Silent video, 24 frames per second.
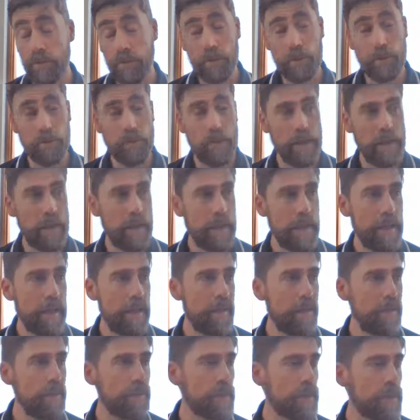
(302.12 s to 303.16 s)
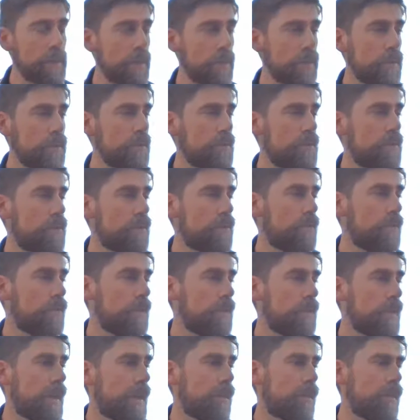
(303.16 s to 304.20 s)
true. But how are we going to do
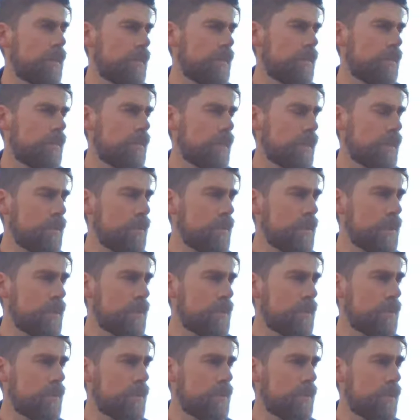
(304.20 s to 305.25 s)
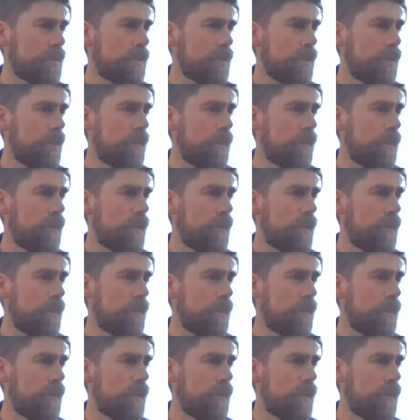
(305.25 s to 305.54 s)
that? What can we do?